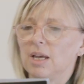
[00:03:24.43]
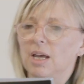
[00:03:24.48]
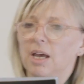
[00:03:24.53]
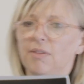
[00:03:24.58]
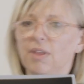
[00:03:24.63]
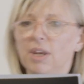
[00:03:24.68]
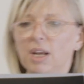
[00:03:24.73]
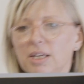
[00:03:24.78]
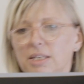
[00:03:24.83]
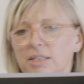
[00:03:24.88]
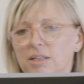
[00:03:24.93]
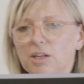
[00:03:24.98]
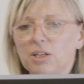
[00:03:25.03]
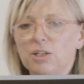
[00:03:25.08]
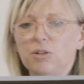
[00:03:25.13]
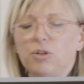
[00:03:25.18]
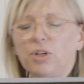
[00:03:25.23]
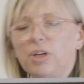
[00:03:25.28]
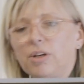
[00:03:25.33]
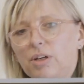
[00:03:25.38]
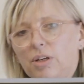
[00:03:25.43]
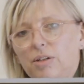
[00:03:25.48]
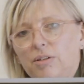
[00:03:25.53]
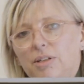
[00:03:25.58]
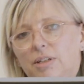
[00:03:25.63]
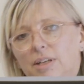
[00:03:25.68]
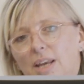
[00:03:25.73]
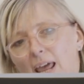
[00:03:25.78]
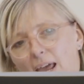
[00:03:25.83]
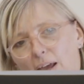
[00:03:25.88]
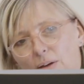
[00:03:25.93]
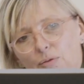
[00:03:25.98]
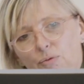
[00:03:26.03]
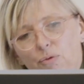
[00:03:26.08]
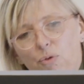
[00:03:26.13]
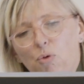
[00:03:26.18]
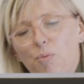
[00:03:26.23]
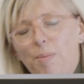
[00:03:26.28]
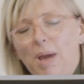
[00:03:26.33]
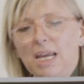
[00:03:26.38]
And then I started to look at net
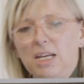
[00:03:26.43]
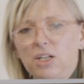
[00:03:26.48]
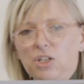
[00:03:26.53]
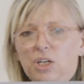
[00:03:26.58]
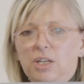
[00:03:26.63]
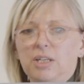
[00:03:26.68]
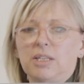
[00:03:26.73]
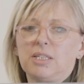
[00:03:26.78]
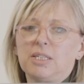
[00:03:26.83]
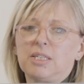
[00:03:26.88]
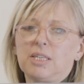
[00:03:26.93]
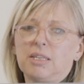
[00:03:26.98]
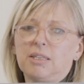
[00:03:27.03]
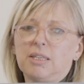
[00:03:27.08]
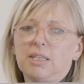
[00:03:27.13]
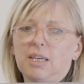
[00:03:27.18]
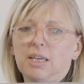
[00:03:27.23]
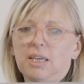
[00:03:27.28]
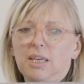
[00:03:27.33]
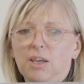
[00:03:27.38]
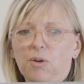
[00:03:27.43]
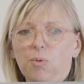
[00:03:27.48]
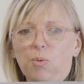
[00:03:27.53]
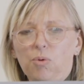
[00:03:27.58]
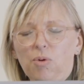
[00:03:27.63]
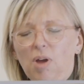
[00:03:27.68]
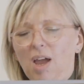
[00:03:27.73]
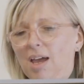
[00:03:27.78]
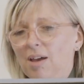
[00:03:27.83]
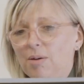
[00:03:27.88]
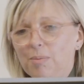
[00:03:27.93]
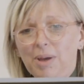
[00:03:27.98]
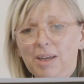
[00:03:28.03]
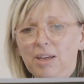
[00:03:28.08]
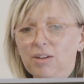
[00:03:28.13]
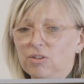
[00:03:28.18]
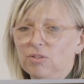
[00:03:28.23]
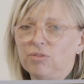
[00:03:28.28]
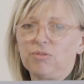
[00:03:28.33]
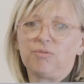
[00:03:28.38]
formations and thinking, well, how am I
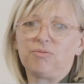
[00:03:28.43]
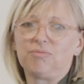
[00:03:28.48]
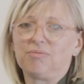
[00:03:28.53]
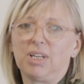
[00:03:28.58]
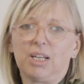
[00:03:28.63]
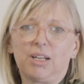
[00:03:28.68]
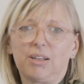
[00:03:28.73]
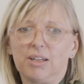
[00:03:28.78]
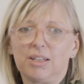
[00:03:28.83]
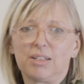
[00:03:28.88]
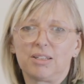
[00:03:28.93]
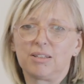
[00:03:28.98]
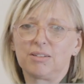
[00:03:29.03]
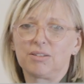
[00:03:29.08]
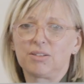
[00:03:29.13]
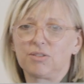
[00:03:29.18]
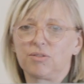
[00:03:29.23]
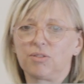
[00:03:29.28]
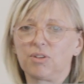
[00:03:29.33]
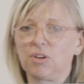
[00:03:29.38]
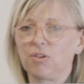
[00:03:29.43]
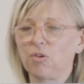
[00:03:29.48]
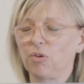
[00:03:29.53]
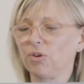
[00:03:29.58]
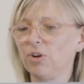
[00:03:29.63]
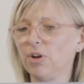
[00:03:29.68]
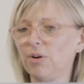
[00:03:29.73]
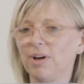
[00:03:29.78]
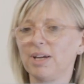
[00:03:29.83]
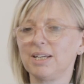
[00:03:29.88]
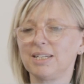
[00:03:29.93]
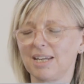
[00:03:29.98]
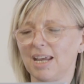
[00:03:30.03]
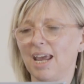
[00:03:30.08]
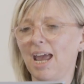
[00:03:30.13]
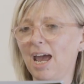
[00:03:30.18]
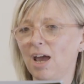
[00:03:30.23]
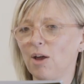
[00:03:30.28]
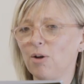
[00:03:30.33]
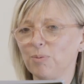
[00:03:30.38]
going to, you know, I've got no idea
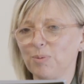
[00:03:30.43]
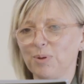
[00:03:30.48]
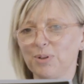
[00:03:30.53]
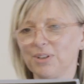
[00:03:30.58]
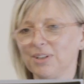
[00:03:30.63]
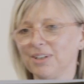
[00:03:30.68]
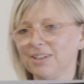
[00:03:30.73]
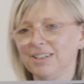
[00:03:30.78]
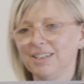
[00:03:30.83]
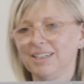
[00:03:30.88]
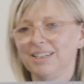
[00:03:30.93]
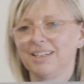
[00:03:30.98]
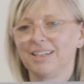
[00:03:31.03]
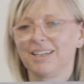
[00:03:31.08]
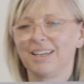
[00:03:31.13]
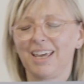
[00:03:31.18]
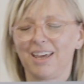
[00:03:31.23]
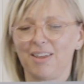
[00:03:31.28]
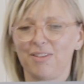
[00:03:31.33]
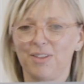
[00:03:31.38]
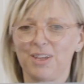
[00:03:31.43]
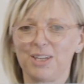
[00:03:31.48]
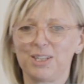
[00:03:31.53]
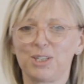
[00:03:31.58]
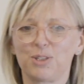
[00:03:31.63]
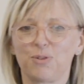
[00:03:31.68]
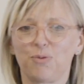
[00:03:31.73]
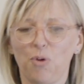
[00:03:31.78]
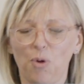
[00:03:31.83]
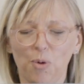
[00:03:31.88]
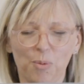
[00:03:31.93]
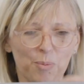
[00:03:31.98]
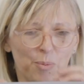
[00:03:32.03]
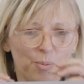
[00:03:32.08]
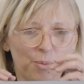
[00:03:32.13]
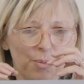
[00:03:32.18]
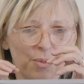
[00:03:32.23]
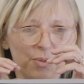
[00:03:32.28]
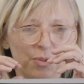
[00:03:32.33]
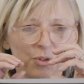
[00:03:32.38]
how I'm going to get this
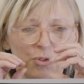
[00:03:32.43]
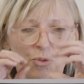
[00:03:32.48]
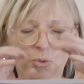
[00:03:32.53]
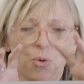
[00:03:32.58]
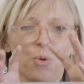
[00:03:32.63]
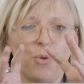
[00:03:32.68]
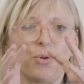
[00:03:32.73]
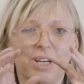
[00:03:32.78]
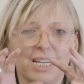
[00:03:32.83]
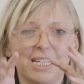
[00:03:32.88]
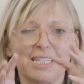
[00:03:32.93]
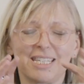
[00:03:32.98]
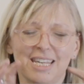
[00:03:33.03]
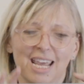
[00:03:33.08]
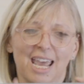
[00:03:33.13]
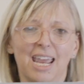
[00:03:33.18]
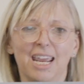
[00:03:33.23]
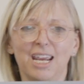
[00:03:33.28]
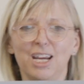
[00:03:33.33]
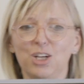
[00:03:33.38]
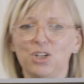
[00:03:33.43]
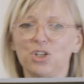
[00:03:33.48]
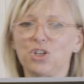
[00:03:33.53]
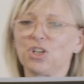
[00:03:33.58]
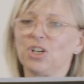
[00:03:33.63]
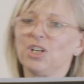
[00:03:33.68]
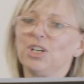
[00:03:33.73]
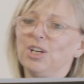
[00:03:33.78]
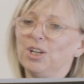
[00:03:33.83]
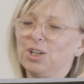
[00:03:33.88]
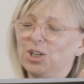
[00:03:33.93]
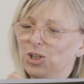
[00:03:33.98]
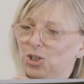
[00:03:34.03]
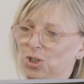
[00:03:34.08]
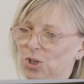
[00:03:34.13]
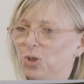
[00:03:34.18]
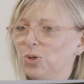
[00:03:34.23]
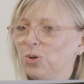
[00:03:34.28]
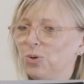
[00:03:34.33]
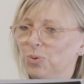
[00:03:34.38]
from the drawing stage
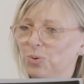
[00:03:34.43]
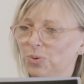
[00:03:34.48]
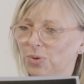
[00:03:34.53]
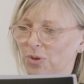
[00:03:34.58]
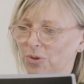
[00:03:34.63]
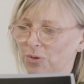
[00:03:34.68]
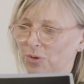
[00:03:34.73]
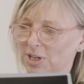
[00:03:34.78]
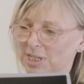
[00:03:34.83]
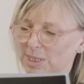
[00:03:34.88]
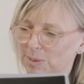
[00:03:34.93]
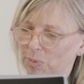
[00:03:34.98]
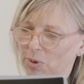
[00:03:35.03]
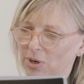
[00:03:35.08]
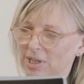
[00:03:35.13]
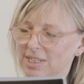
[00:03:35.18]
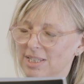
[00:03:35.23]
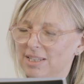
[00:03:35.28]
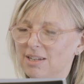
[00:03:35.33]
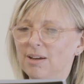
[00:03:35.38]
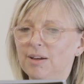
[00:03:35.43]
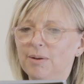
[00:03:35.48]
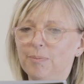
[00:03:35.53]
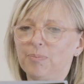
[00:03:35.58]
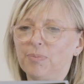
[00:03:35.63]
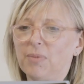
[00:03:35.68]
to the 3D printer.